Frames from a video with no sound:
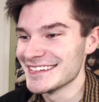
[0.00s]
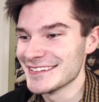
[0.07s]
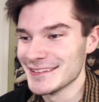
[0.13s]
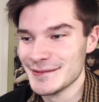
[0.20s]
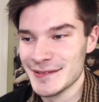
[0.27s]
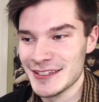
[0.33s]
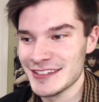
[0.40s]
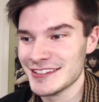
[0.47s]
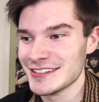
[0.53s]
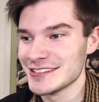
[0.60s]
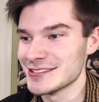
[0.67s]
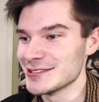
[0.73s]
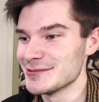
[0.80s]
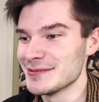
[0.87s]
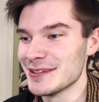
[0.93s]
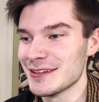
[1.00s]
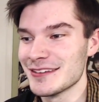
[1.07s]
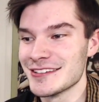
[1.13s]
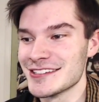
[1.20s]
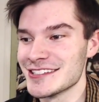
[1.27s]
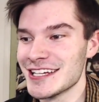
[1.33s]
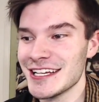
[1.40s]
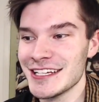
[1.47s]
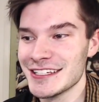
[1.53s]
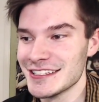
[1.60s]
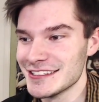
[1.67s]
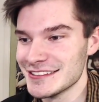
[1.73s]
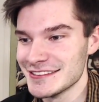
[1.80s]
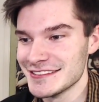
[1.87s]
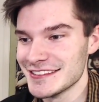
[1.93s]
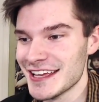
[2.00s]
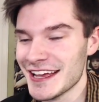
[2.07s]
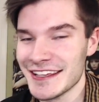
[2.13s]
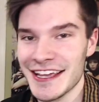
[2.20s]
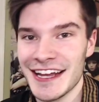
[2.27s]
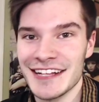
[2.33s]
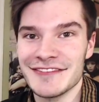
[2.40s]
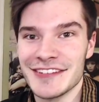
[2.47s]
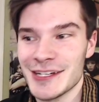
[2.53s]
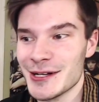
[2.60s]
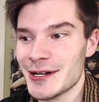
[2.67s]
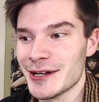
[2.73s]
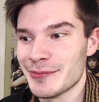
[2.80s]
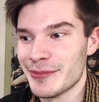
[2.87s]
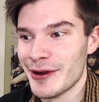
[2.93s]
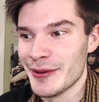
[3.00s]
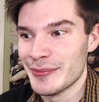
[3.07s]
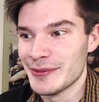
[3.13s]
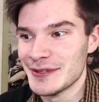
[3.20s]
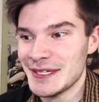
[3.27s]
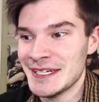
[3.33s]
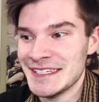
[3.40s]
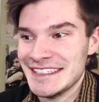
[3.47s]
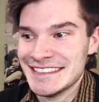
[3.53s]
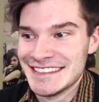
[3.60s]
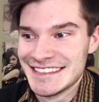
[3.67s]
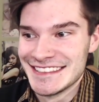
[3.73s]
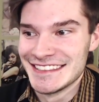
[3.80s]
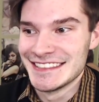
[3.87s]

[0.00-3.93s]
so much shaken, can't even talk properly.